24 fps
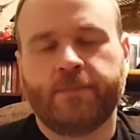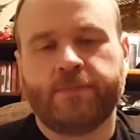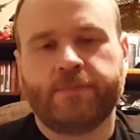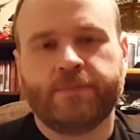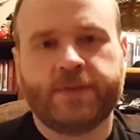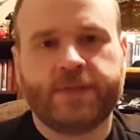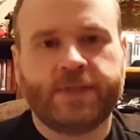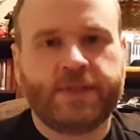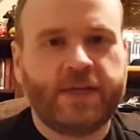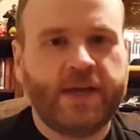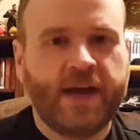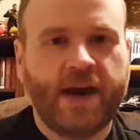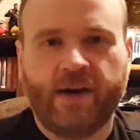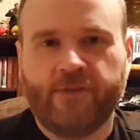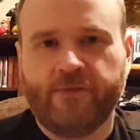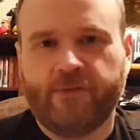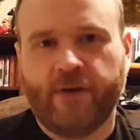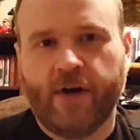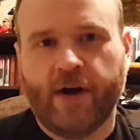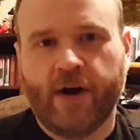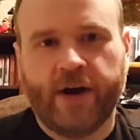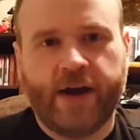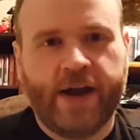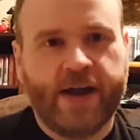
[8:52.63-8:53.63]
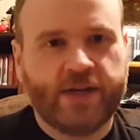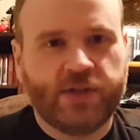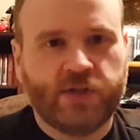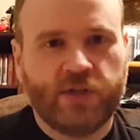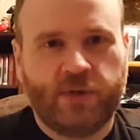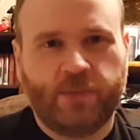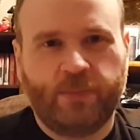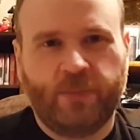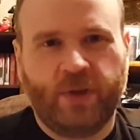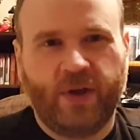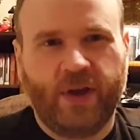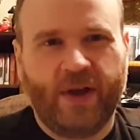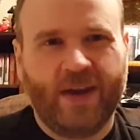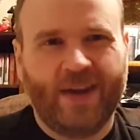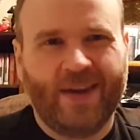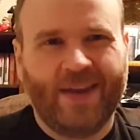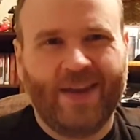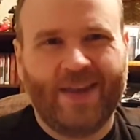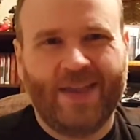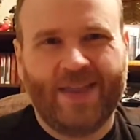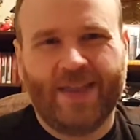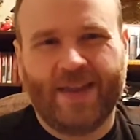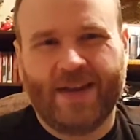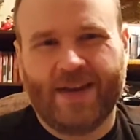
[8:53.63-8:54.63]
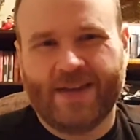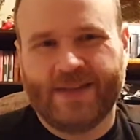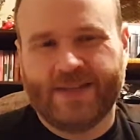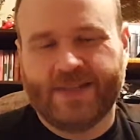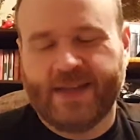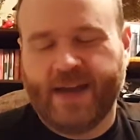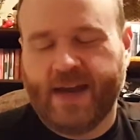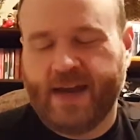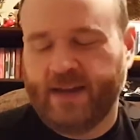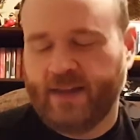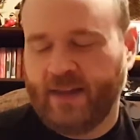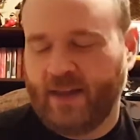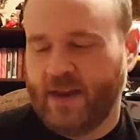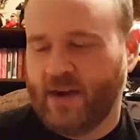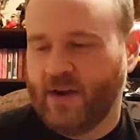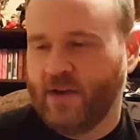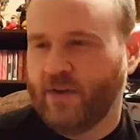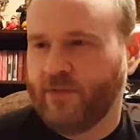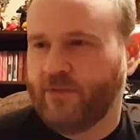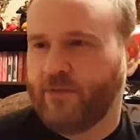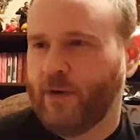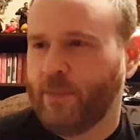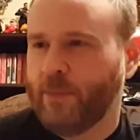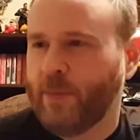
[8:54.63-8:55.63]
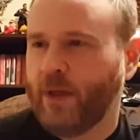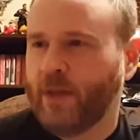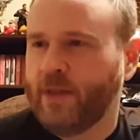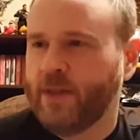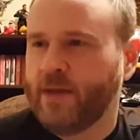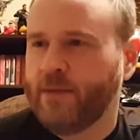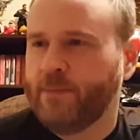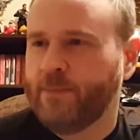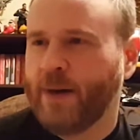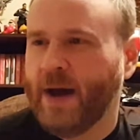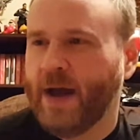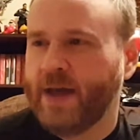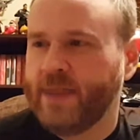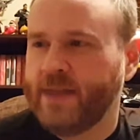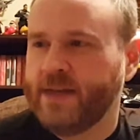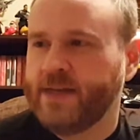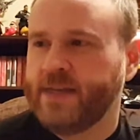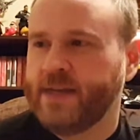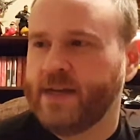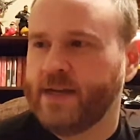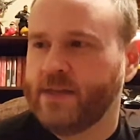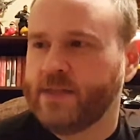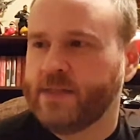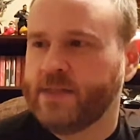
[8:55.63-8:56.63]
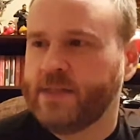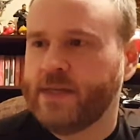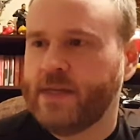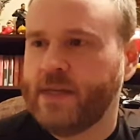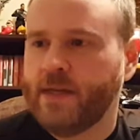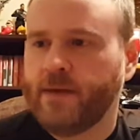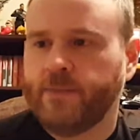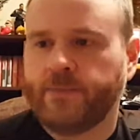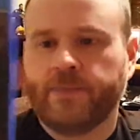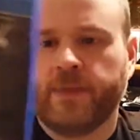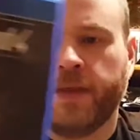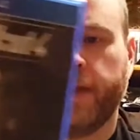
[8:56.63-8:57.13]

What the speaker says: see how far I actually play in it, and then decide later if I'll buy the DLC.